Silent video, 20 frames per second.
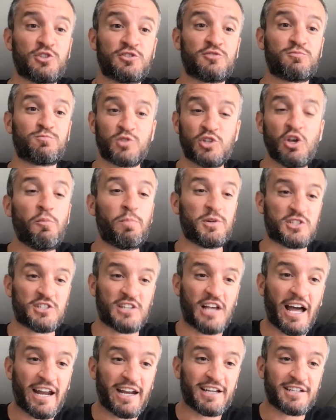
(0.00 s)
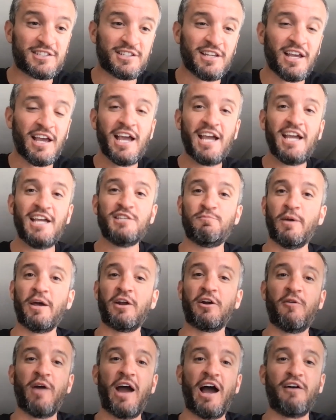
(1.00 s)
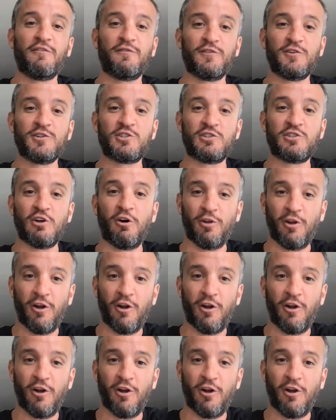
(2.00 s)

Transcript: Supersonics. He's been around for so